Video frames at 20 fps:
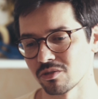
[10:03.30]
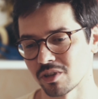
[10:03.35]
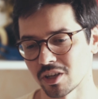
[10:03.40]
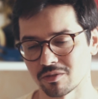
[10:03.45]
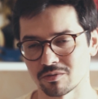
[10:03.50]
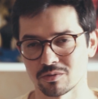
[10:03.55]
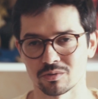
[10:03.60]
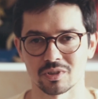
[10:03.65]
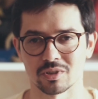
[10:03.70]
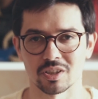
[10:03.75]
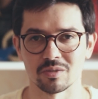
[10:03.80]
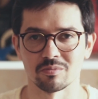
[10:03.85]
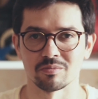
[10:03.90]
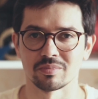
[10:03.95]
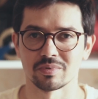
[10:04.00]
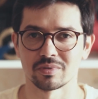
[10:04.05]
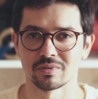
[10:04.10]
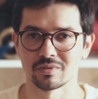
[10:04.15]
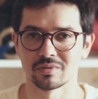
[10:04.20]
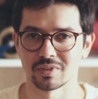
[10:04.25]
you have to
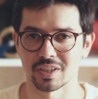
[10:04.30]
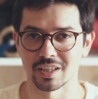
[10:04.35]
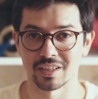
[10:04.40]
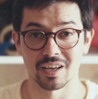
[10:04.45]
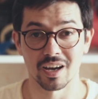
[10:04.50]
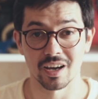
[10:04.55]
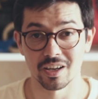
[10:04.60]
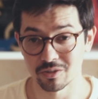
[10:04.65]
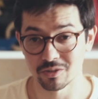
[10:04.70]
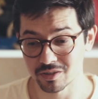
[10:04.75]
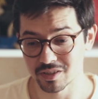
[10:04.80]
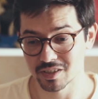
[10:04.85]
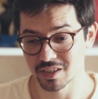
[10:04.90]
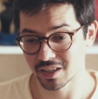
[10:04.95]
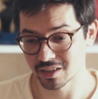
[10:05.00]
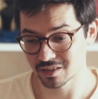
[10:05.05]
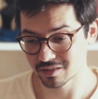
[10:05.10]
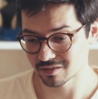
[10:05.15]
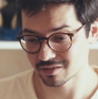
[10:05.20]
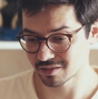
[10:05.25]
keep an eye on
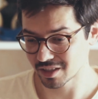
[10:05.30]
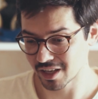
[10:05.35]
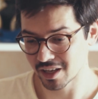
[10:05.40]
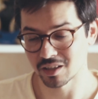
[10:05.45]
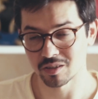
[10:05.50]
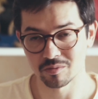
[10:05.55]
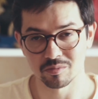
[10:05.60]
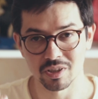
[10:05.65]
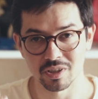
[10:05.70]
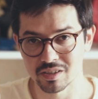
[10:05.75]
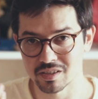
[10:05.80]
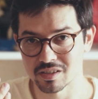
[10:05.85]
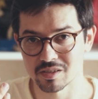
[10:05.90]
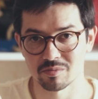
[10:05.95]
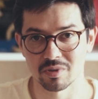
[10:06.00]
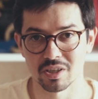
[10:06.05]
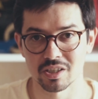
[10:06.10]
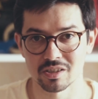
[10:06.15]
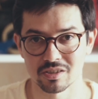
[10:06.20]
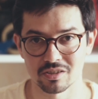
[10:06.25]
that element, the
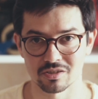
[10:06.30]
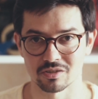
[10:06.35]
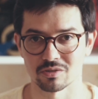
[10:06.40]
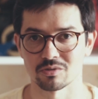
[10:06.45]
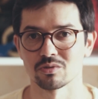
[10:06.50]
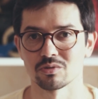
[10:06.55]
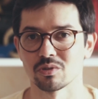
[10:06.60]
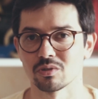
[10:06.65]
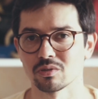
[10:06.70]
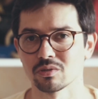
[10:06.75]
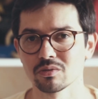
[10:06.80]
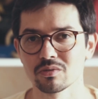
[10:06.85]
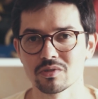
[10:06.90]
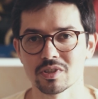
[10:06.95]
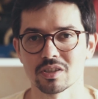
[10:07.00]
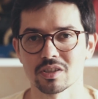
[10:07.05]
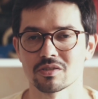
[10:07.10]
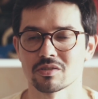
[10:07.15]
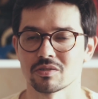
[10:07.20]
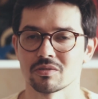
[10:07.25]
spacers, that you don't
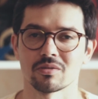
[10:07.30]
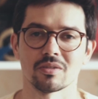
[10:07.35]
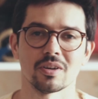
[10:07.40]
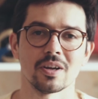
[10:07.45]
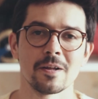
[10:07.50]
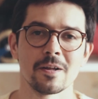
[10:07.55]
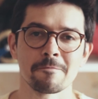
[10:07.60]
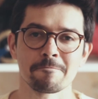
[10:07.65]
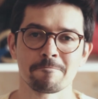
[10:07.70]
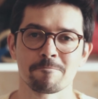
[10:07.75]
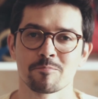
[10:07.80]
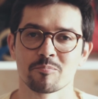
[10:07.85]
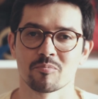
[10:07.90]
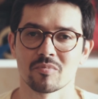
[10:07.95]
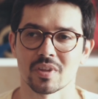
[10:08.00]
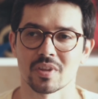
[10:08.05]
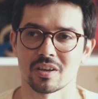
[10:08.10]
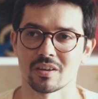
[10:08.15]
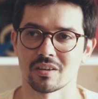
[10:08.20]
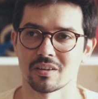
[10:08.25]
lose it. So
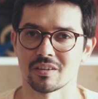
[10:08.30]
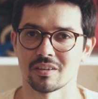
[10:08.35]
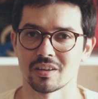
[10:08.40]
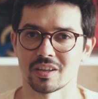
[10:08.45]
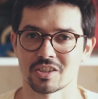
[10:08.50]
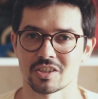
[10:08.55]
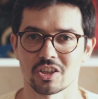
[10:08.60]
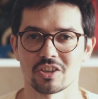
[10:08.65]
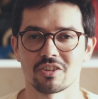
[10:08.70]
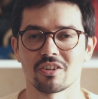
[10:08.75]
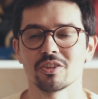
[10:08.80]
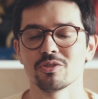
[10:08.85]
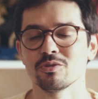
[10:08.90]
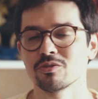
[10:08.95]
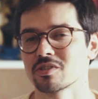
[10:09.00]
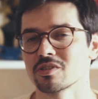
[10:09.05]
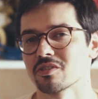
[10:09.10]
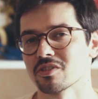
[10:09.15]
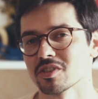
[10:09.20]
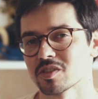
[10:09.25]
a general
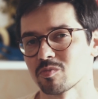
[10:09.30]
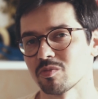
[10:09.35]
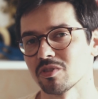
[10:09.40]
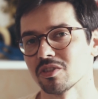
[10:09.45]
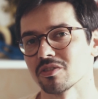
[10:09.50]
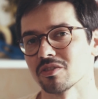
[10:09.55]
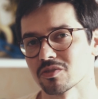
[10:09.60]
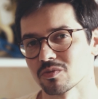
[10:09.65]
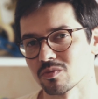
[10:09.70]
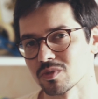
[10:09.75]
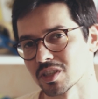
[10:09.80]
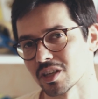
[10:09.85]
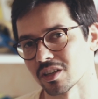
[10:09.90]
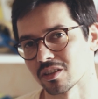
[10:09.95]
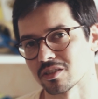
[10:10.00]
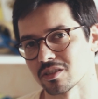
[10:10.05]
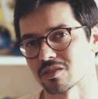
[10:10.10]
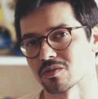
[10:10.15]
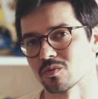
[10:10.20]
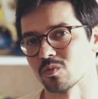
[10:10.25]
user experience with
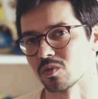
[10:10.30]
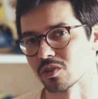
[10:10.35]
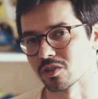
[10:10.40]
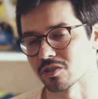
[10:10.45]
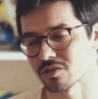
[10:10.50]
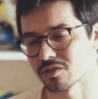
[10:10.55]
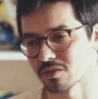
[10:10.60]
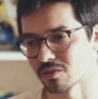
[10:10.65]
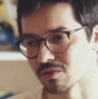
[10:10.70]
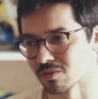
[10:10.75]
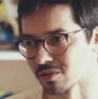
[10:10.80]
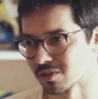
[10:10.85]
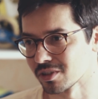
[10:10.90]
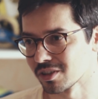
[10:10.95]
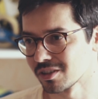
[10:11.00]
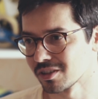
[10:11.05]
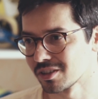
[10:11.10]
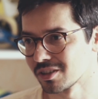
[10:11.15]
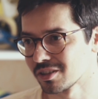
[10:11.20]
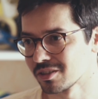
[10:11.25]
that is worse. So
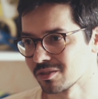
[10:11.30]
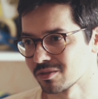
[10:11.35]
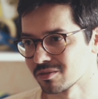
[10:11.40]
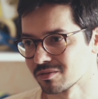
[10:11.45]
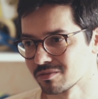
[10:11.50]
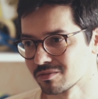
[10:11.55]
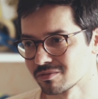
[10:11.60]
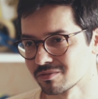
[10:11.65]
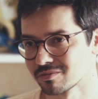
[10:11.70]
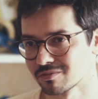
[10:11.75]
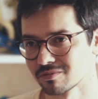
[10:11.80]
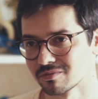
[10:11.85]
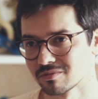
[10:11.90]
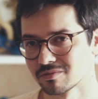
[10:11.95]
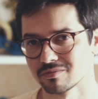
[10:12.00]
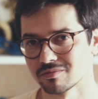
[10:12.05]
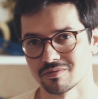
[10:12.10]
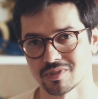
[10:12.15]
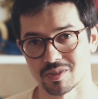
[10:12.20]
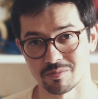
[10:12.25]

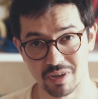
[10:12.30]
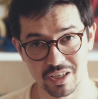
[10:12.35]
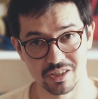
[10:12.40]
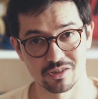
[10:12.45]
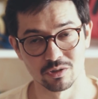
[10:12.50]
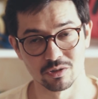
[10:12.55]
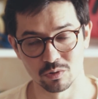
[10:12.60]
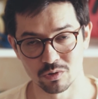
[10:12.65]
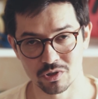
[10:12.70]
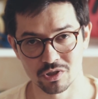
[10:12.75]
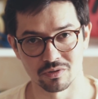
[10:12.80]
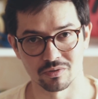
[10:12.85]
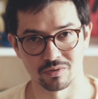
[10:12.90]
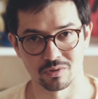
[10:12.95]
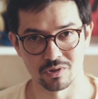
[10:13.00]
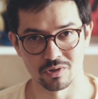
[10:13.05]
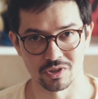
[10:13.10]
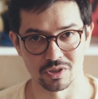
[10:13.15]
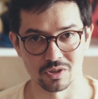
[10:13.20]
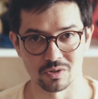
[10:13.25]
the best solution, of
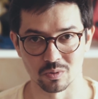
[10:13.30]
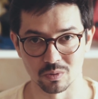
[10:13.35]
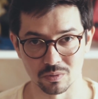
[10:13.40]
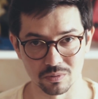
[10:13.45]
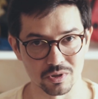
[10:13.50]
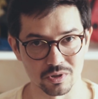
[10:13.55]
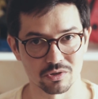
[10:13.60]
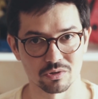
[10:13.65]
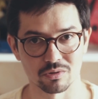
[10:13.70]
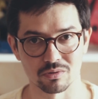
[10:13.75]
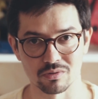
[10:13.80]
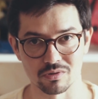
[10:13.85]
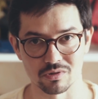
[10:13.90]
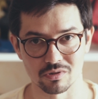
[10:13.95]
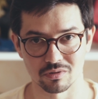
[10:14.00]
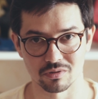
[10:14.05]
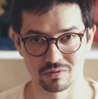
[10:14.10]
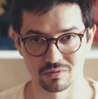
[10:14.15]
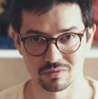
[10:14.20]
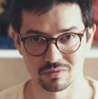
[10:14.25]
course, is always to use
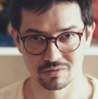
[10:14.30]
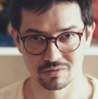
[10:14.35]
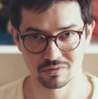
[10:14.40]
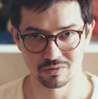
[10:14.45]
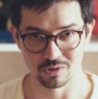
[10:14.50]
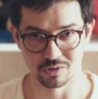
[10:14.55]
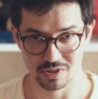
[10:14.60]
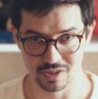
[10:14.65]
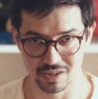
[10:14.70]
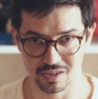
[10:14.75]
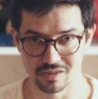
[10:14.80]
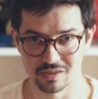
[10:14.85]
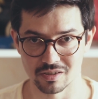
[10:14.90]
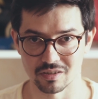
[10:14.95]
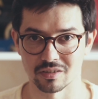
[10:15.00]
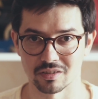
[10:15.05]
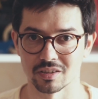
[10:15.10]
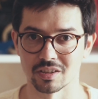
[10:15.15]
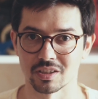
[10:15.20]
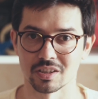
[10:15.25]

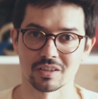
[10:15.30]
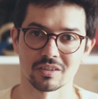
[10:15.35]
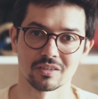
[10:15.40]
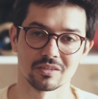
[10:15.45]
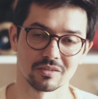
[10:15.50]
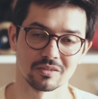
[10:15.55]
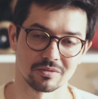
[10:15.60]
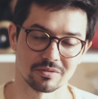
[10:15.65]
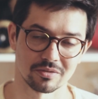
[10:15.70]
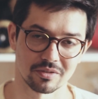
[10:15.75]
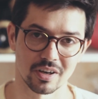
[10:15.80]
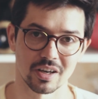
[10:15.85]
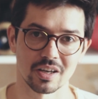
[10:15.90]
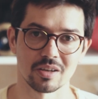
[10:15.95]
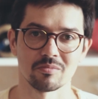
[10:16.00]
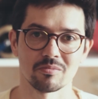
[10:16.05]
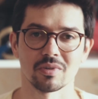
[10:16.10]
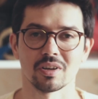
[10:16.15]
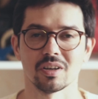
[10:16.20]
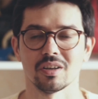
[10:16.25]
consistently
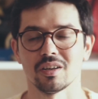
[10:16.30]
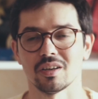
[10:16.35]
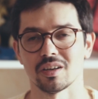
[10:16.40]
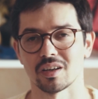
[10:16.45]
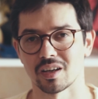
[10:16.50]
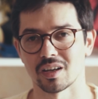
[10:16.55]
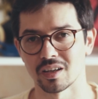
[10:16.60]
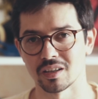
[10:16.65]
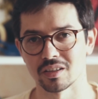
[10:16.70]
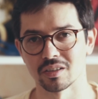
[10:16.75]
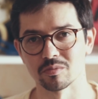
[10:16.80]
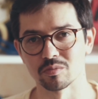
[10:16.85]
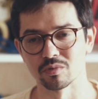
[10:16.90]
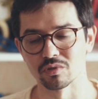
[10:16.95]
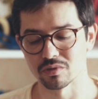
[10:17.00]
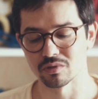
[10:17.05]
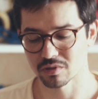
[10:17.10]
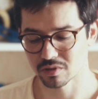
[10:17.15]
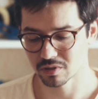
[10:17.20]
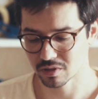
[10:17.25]
frame and a
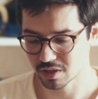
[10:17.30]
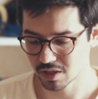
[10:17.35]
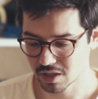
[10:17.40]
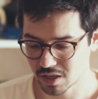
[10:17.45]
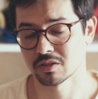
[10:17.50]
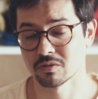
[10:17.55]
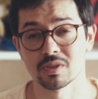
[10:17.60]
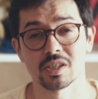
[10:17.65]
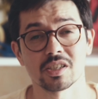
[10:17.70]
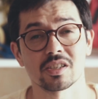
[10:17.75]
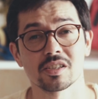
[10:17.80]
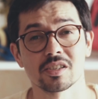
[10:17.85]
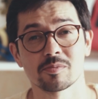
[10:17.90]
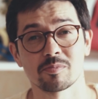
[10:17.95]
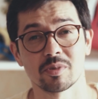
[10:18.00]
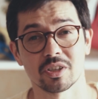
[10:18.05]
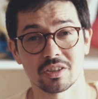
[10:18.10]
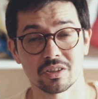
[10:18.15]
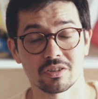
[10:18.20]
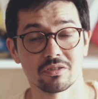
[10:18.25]
boot. So this is
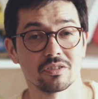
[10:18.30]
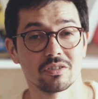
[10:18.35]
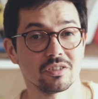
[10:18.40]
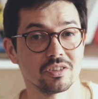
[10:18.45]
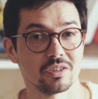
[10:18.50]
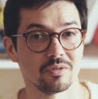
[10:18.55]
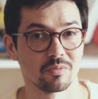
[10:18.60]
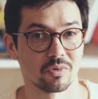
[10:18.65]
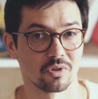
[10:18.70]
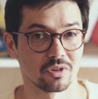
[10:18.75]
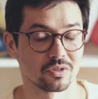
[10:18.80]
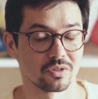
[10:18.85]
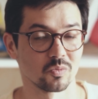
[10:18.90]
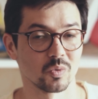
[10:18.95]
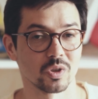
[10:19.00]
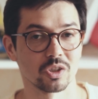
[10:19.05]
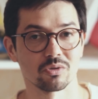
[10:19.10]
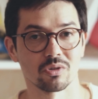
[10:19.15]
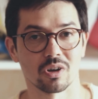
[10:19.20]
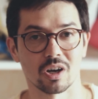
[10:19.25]
particularly important
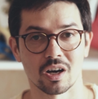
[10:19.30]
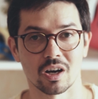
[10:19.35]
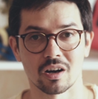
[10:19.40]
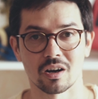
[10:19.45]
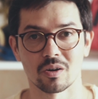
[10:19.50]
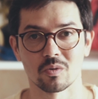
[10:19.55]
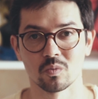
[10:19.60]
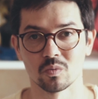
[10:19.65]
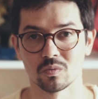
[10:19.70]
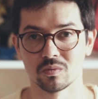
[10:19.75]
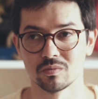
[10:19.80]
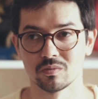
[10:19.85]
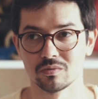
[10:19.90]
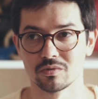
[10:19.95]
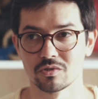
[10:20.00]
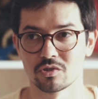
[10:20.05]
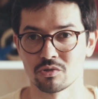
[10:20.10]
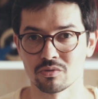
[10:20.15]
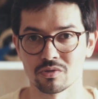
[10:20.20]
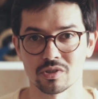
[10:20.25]
when you are
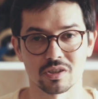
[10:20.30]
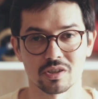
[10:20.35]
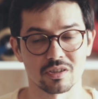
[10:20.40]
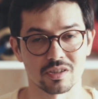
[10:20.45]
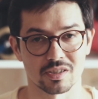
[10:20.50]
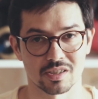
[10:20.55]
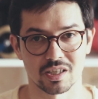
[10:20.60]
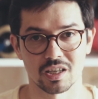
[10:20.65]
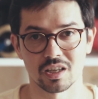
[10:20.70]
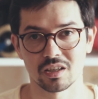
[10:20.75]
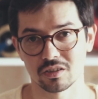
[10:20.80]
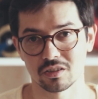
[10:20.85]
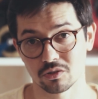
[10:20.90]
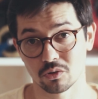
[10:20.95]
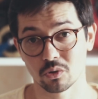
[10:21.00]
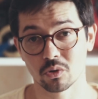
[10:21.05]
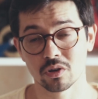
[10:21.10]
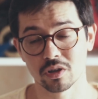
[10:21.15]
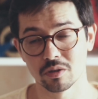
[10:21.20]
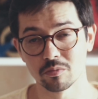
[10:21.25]
choosing a skate
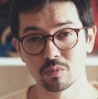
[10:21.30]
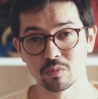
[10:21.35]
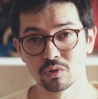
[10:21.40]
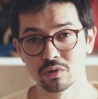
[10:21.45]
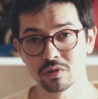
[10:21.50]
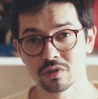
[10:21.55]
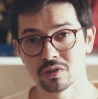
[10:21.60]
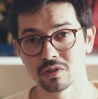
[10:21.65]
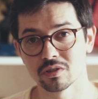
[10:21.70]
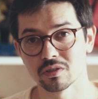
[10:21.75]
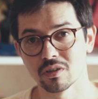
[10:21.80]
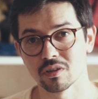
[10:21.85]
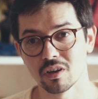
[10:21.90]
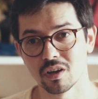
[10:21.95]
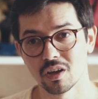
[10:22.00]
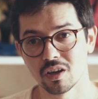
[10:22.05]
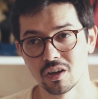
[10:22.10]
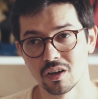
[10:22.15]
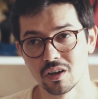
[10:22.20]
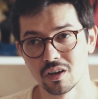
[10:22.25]
or a boot,
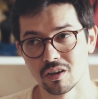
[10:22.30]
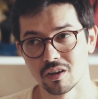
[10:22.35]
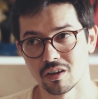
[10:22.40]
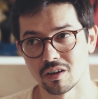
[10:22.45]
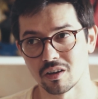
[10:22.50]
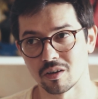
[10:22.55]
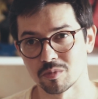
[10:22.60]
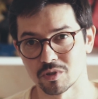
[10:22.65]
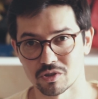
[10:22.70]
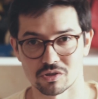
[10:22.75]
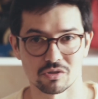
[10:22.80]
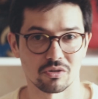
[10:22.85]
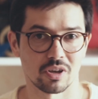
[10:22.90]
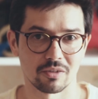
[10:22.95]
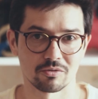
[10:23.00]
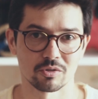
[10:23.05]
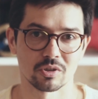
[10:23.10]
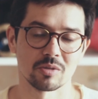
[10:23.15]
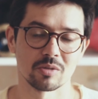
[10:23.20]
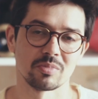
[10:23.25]
because you
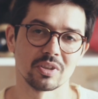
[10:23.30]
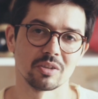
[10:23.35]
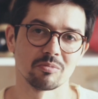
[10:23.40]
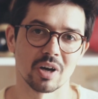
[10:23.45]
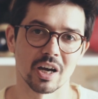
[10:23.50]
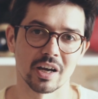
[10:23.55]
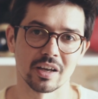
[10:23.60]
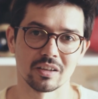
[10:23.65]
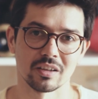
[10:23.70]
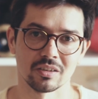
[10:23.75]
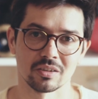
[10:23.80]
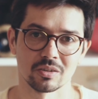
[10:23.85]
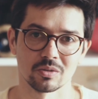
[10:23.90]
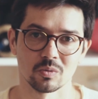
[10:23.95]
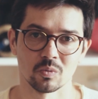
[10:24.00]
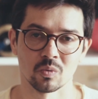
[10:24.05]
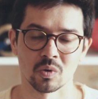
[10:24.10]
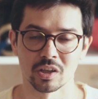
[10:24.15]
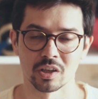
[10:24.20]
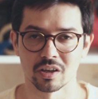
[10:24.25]
have to keep in mind
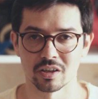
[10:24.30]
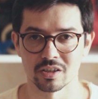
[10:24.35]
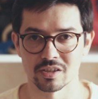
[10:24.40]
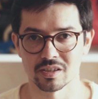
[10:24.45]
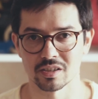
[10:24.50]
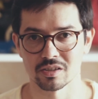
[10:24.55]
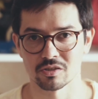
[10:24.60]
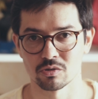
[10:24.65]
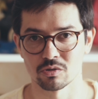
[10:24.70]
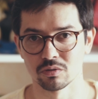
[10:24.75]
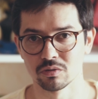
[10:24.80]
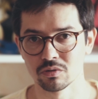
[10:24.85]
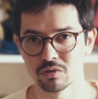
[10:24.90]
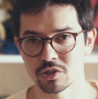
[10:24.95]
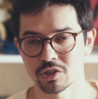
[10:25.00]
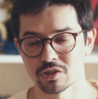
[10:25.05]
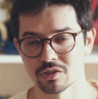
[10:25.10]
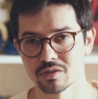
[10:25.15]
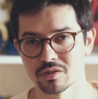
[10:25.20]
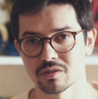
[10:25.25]
what are the
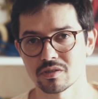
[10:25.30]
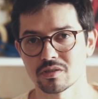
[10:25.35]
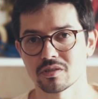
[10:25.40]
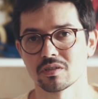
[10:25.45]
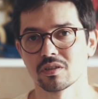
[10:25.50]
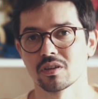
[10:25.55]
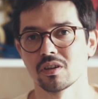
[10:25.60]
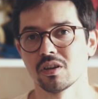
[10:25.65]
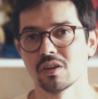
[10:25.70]
solutions